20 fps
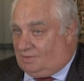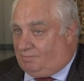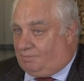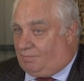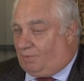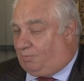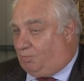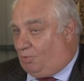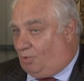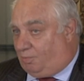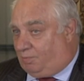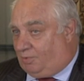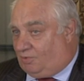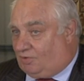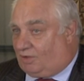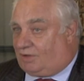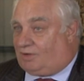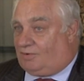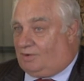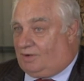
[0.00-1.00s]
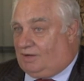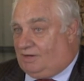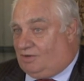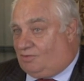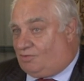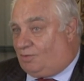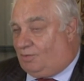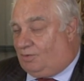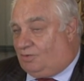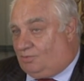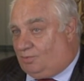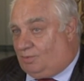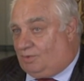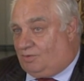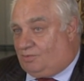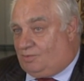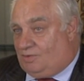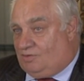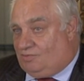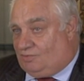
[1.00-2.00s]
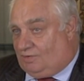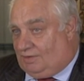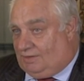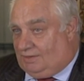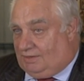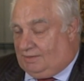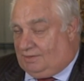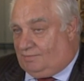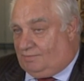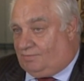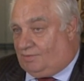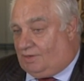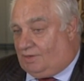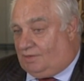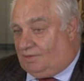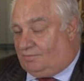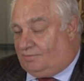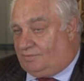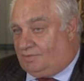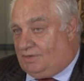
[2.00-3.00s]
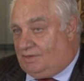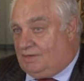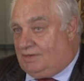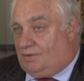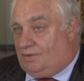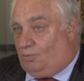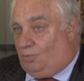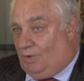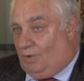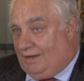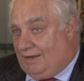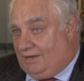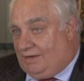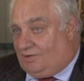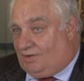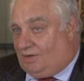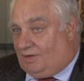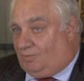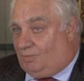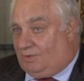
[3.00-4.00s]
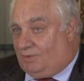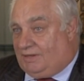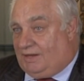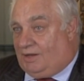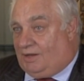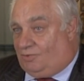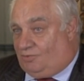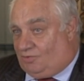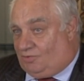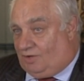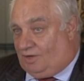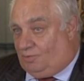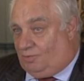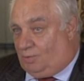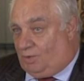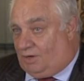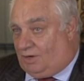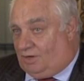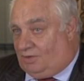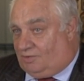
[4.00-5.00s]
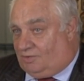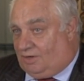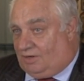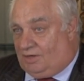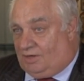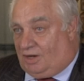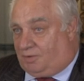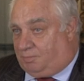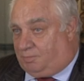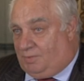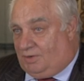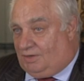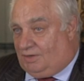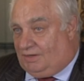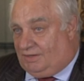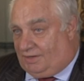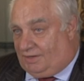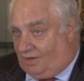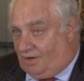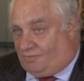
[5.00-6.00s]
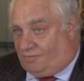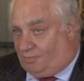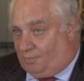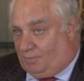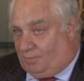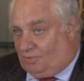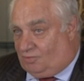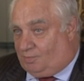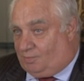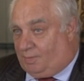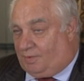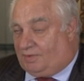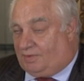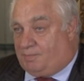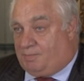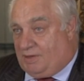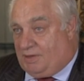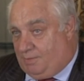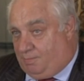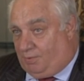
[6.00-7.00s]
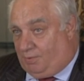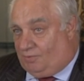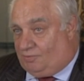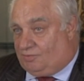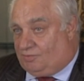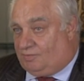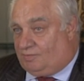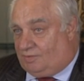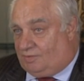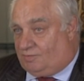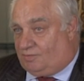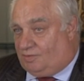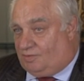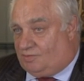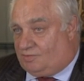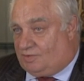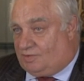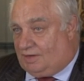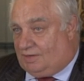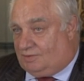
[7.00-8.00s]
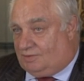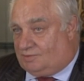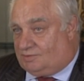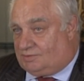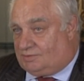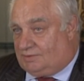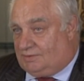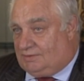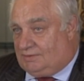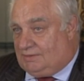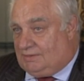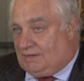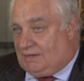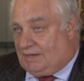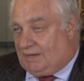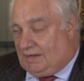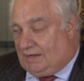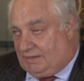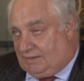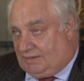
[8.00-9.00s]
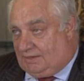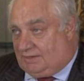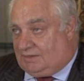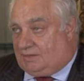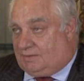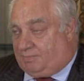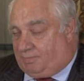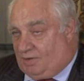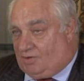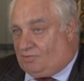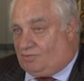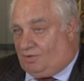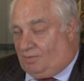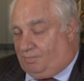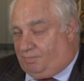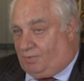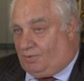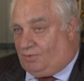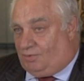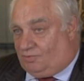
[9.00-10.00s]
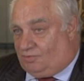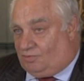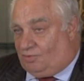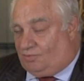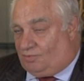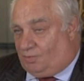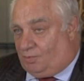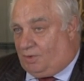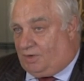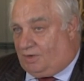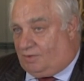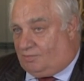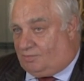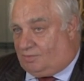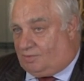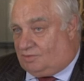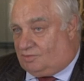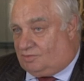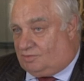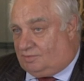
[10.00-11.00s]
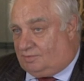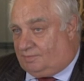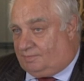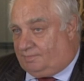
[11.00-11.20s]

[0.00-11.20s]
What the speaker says: But more particularly, it's going to increasingly involve relating with the outside world, and not merely the governments, but the peoples of different states. And I think President Barroso is aware of this.